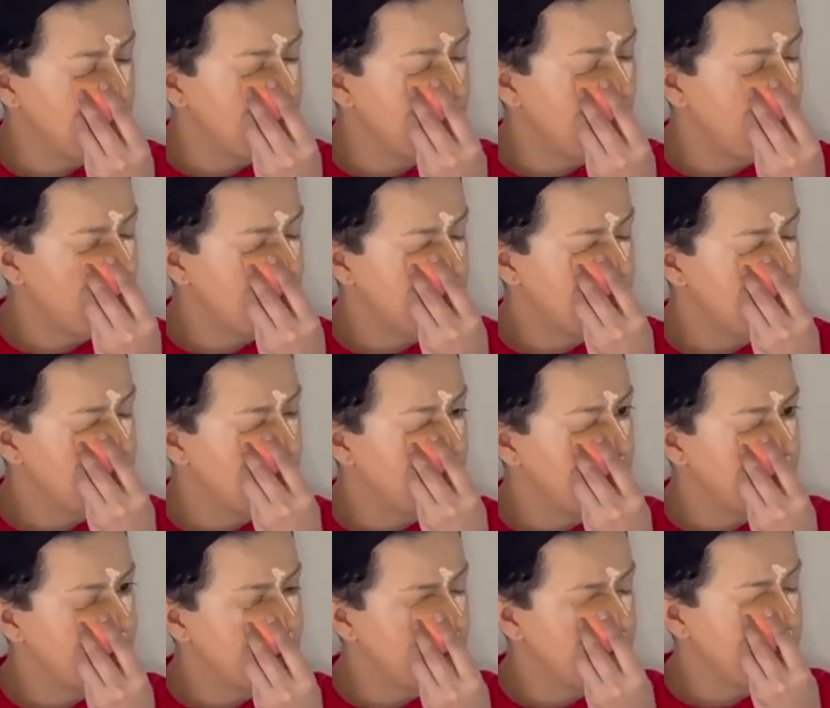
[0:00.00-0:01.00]
that you
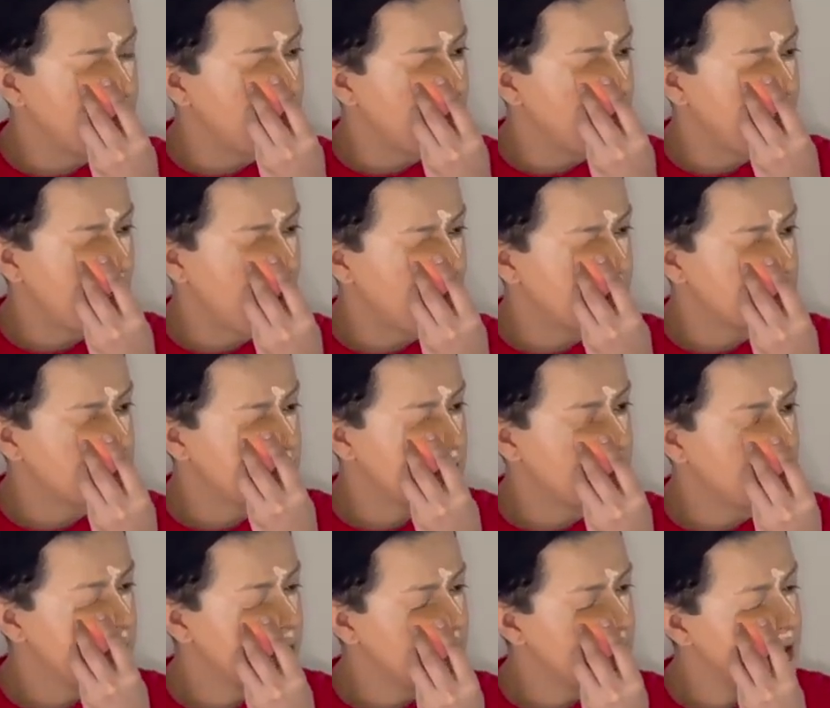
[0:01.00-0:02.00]
like the more
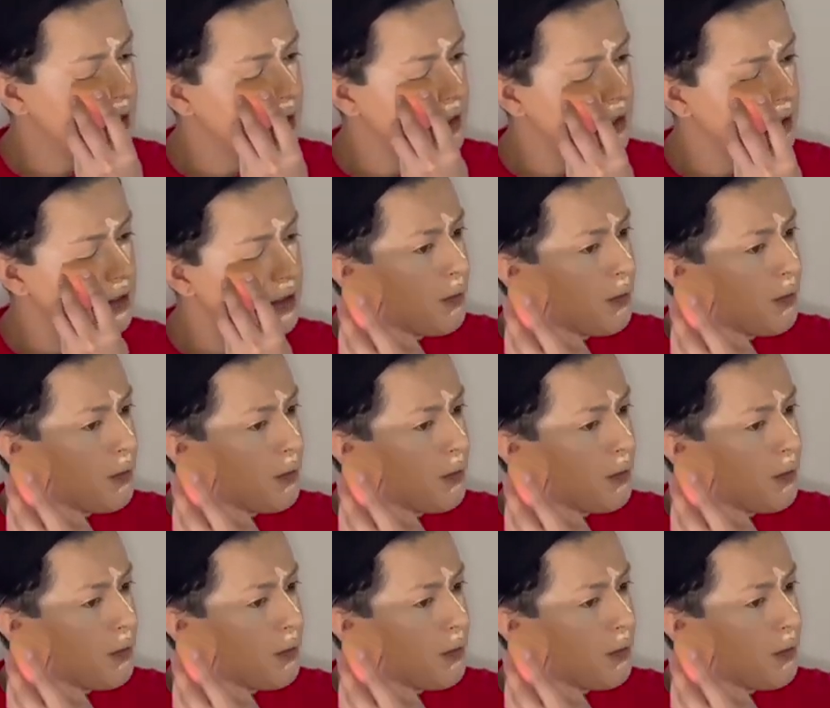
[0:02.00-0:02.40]
natural look.